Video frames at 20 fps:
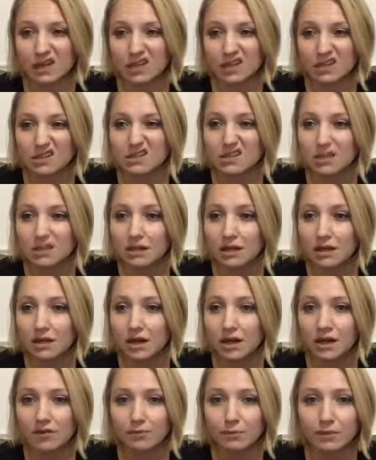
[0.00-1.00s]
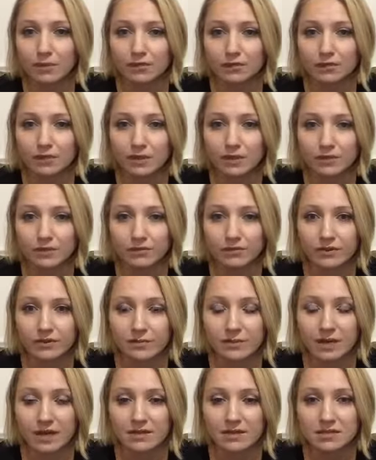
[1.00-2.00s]
honestly I've been avoiding for
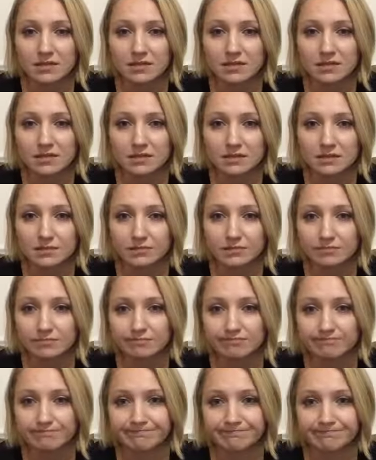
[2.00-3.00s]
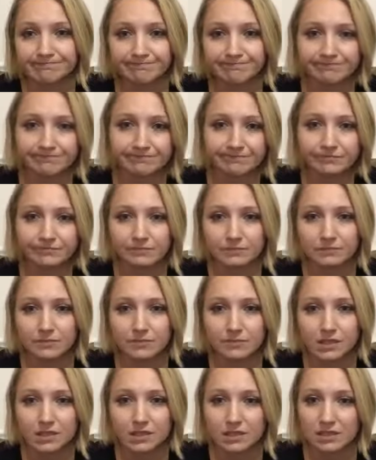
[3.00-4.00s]
the past
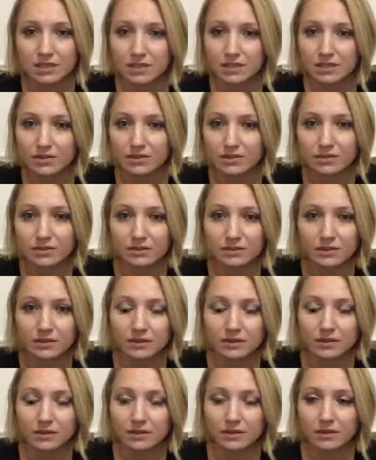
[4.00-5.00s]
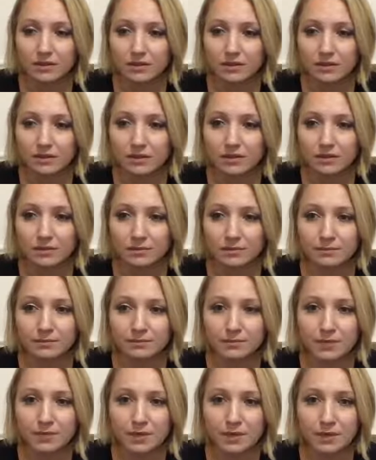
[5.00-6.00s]
6 years.
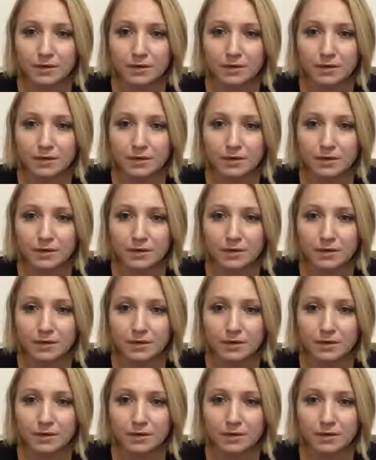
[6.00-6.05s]
Life